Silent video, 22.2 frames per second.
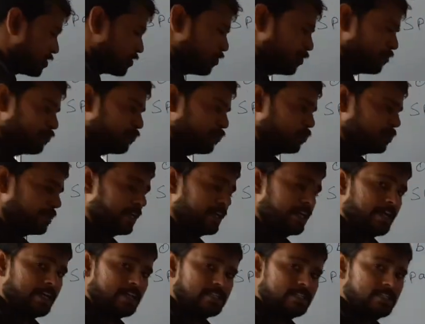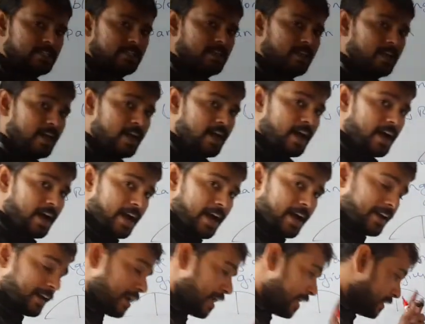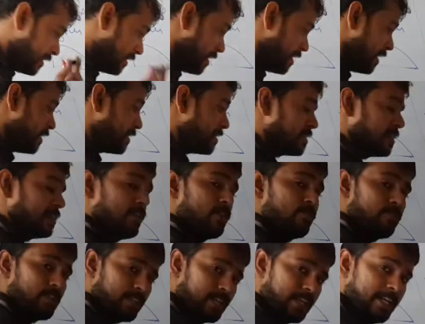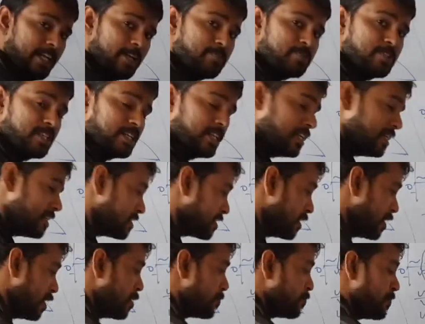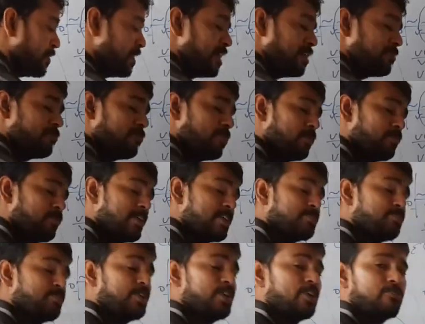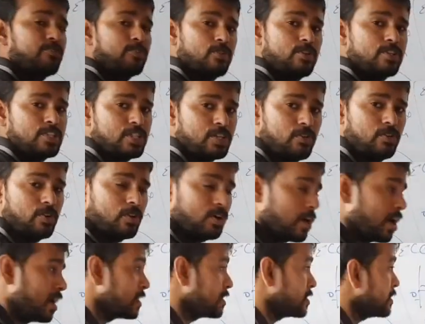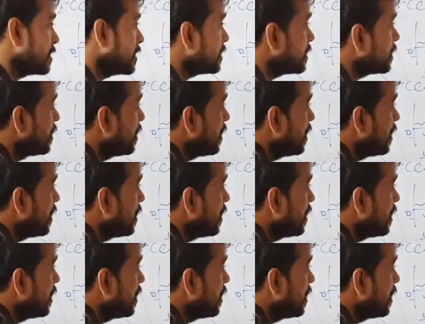equal to 4ax, and like that for the ellipse it is pf1 plus pf2 is equal to constant,